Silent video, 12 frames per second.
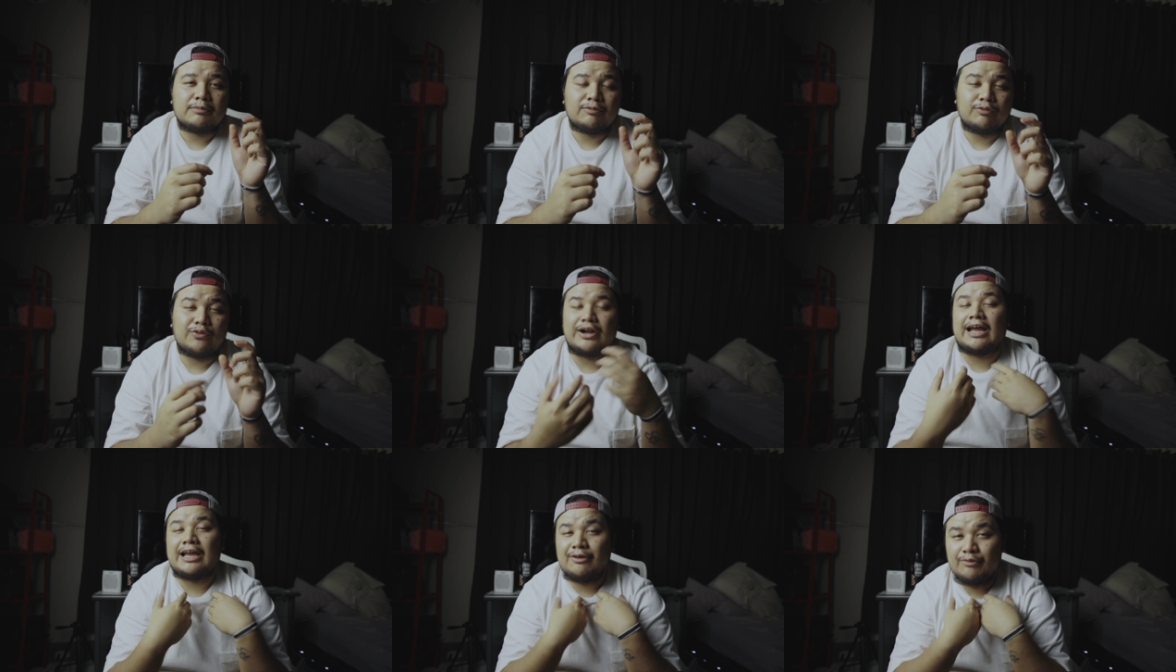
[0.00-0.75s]
before
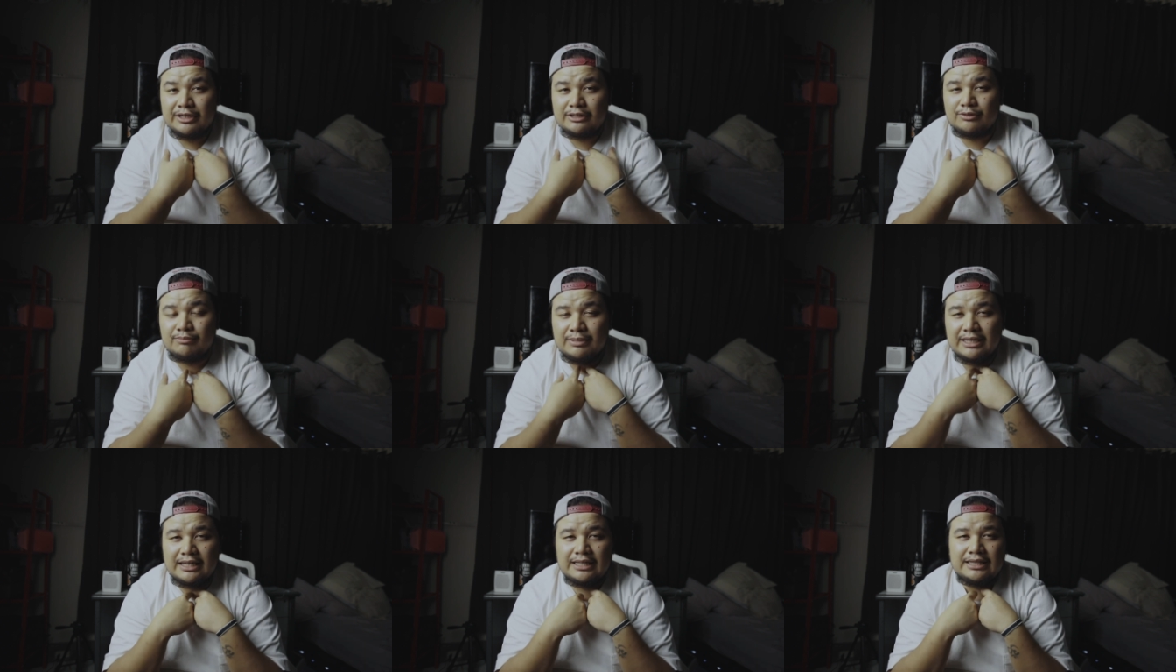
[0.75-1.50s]
I went to
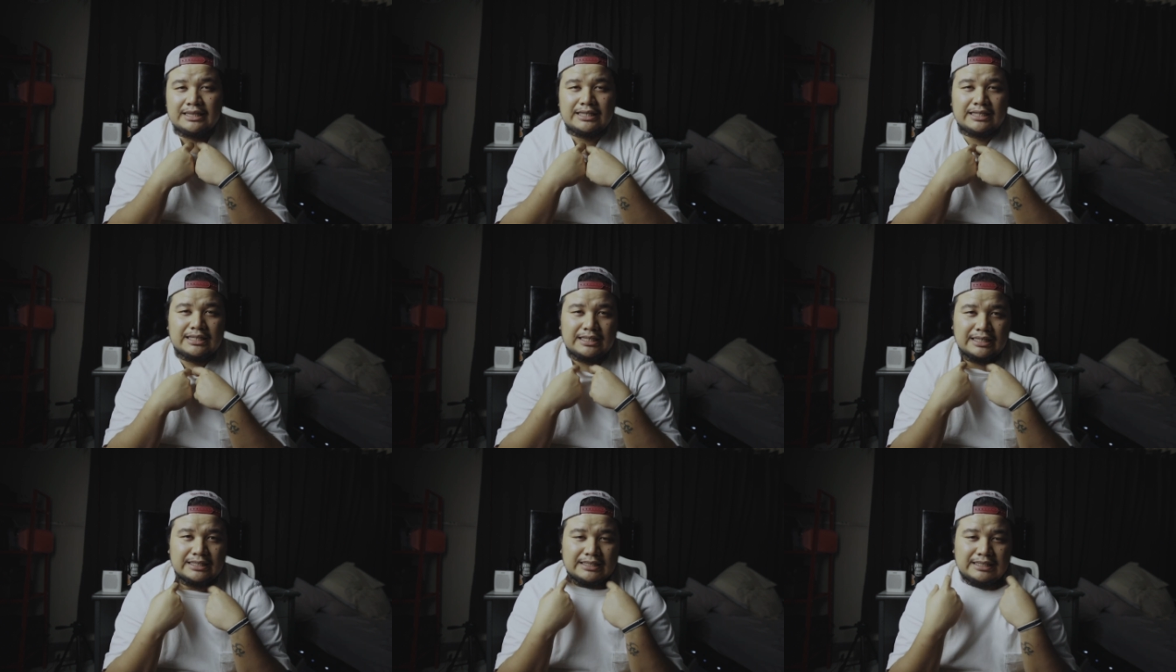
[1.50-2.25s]
bed
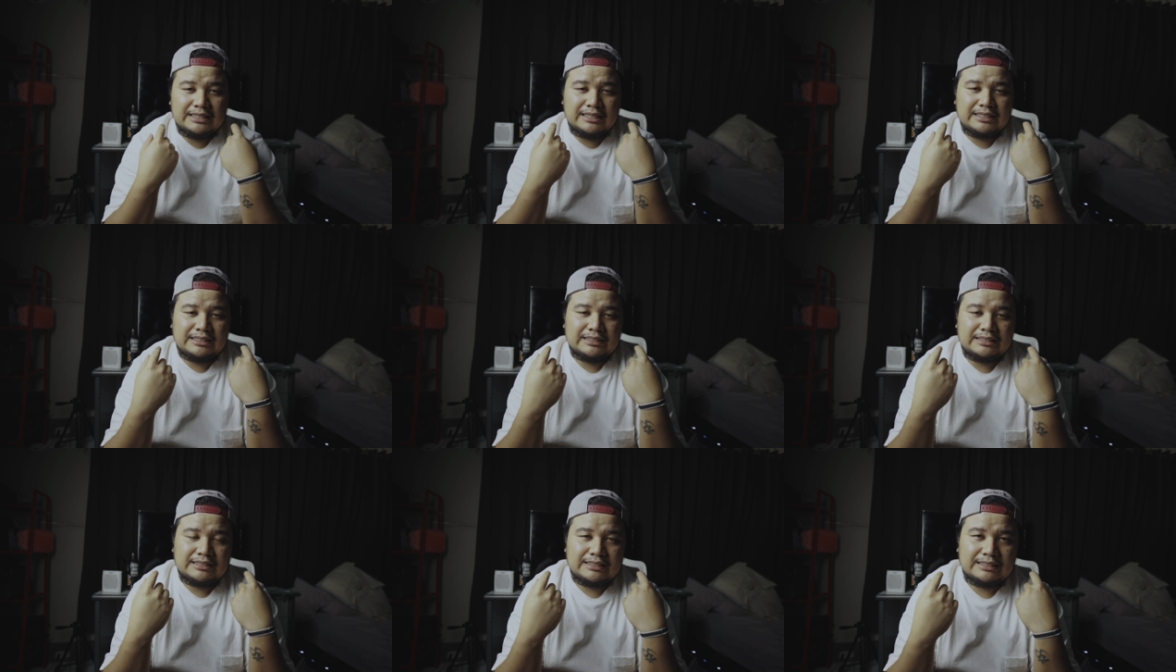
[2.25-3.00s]
and
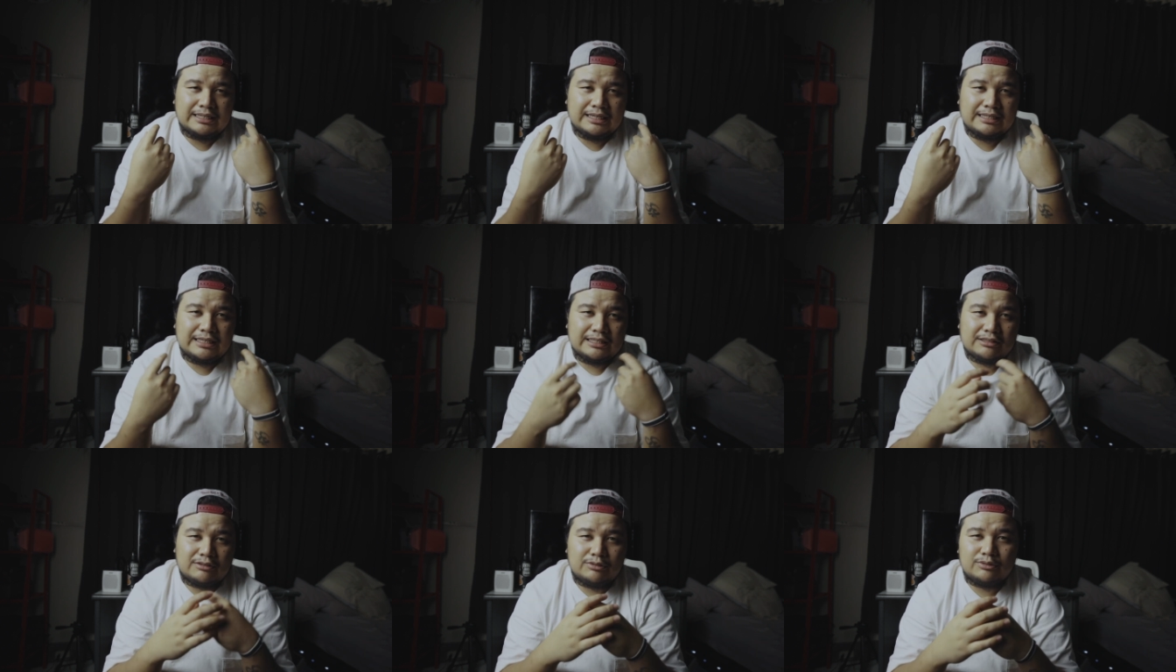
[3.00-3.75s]
then I
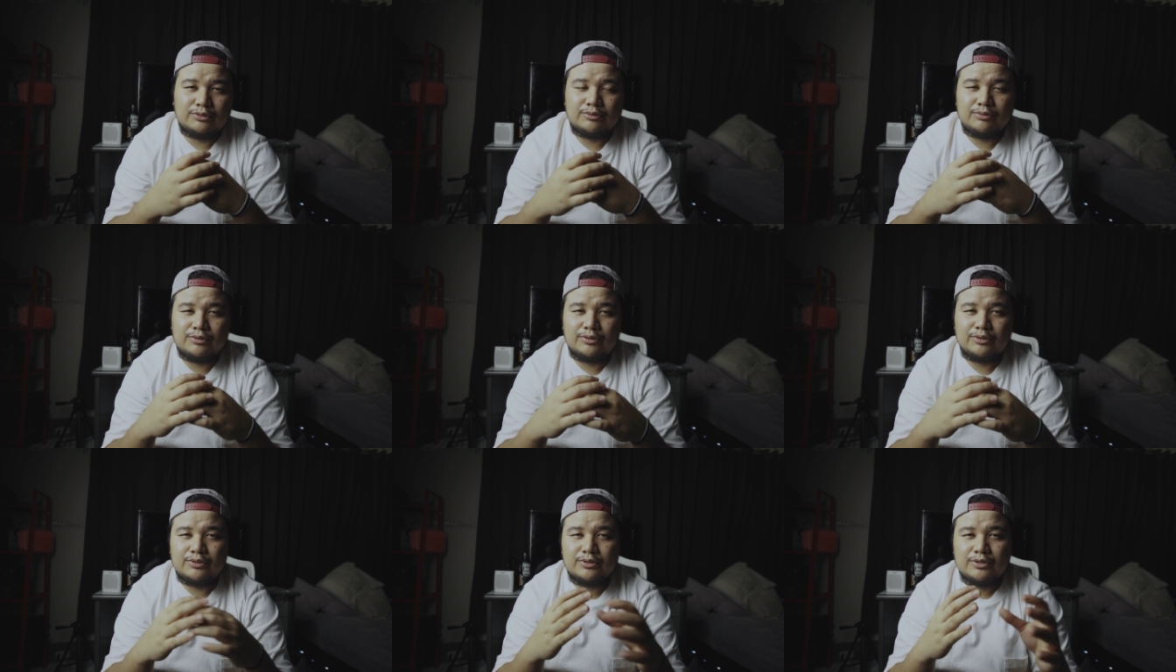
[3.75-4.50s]
get
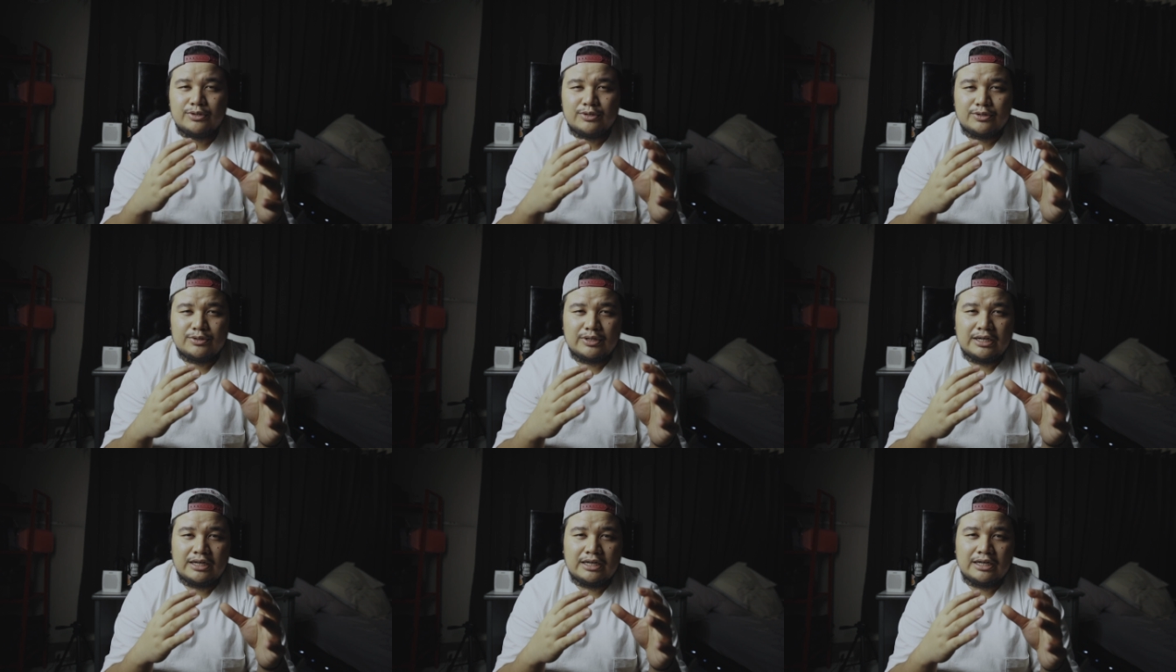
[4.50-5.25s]
to
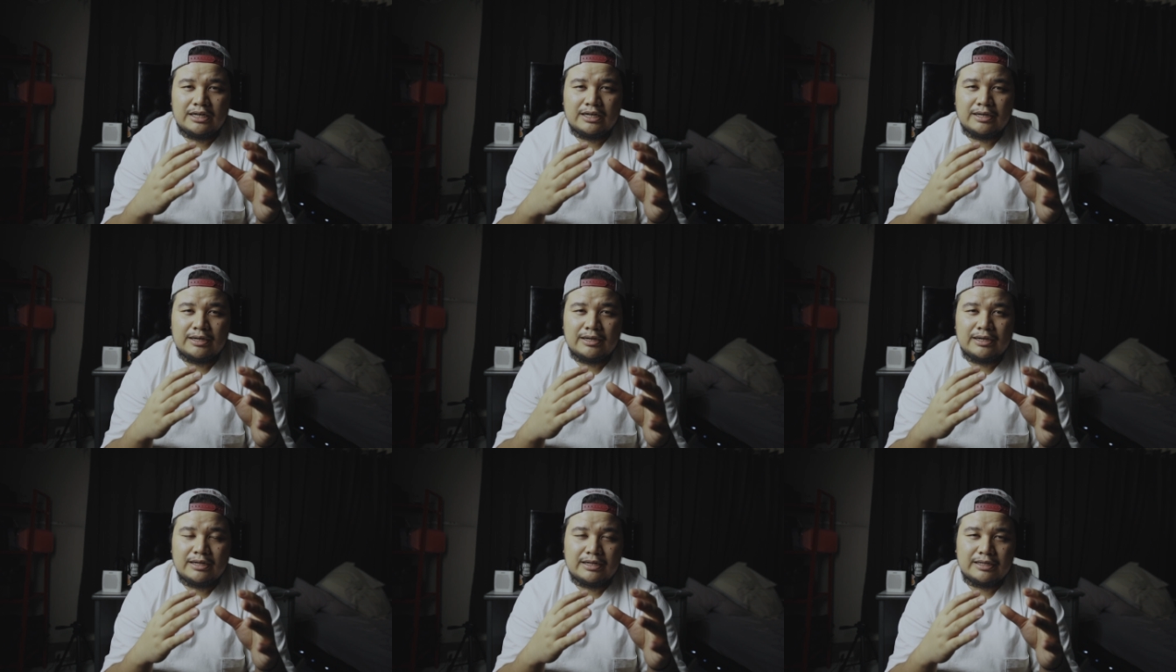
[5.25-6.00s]
uh,